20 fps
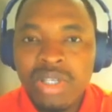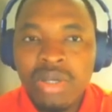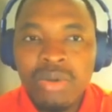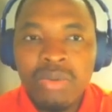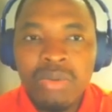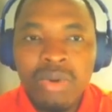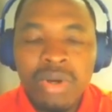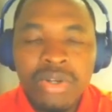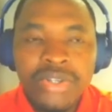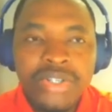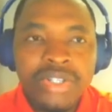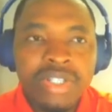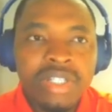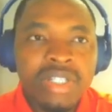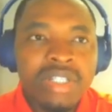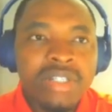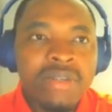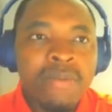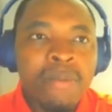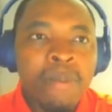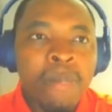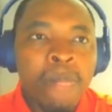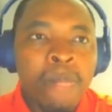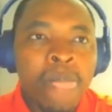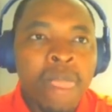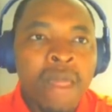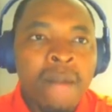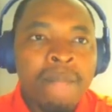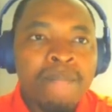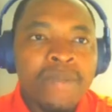a worksheet,
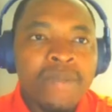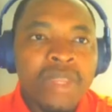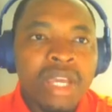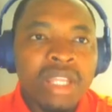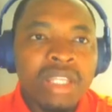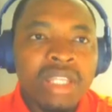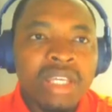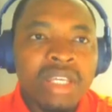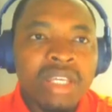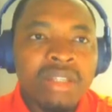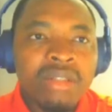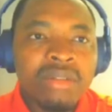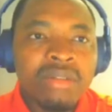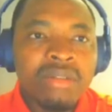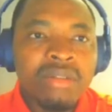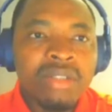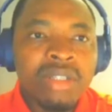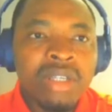and then